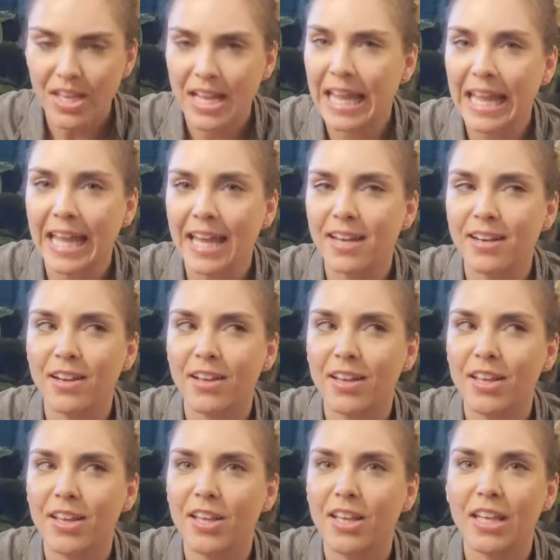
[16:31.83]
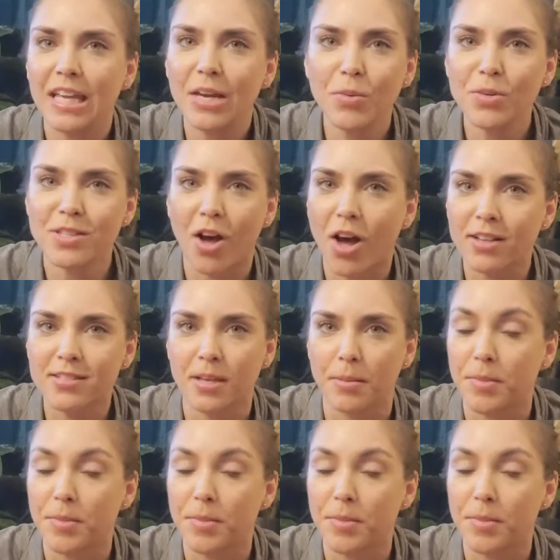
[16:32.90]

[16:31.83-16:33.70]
And it was awesome.